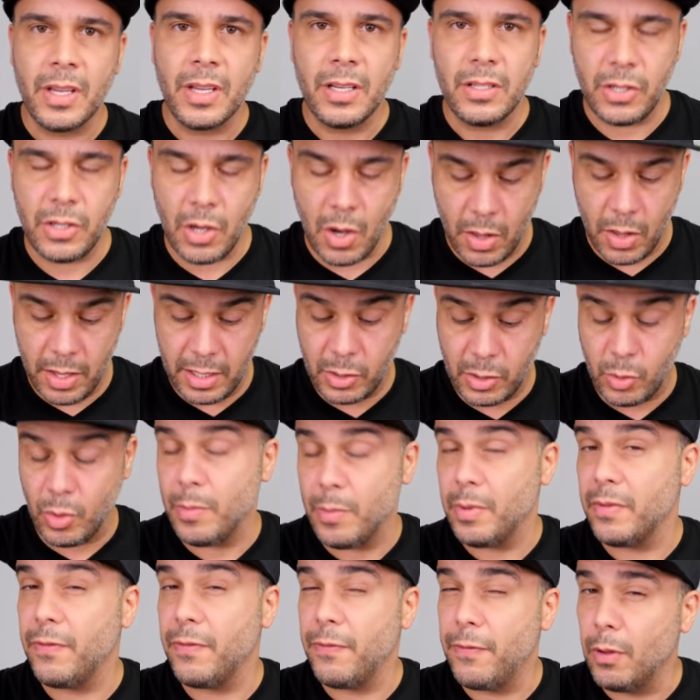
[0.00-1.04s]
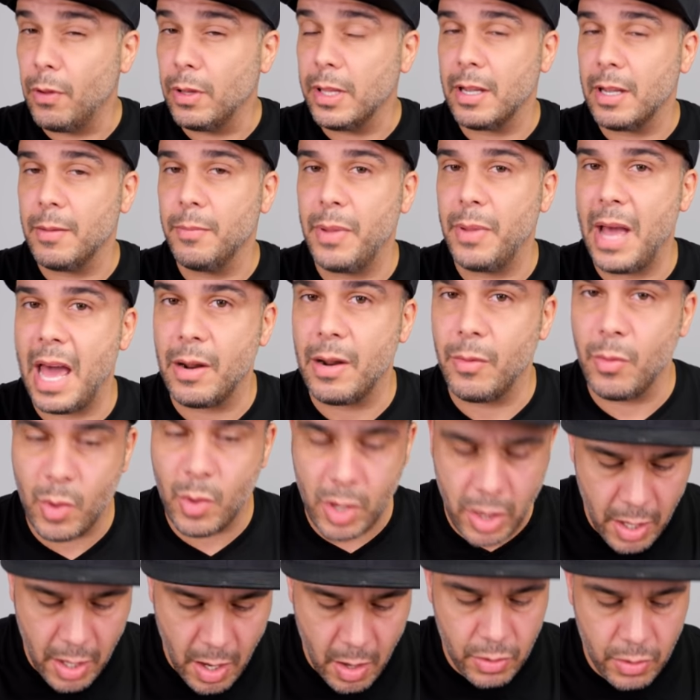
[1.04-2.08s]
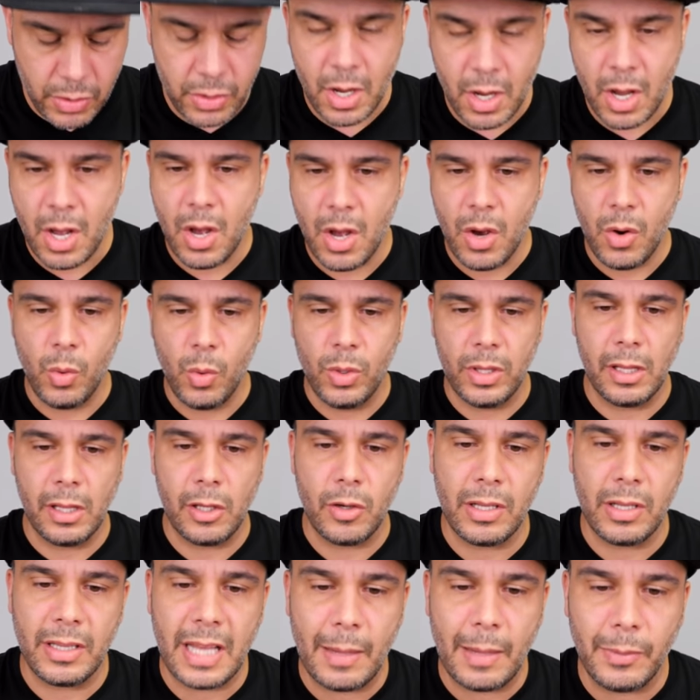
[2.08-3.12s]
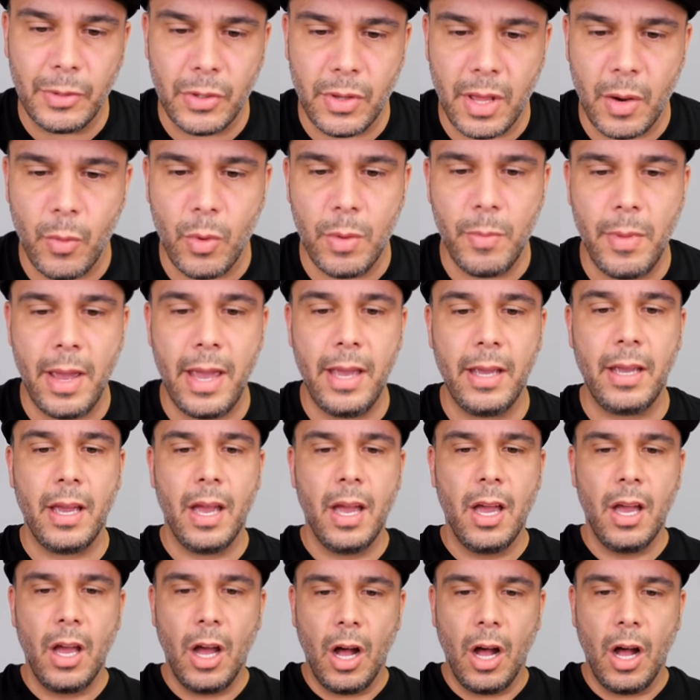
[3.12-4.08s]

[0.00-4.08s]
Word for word: So this grip is fully compatible with those, with little adapter that we make.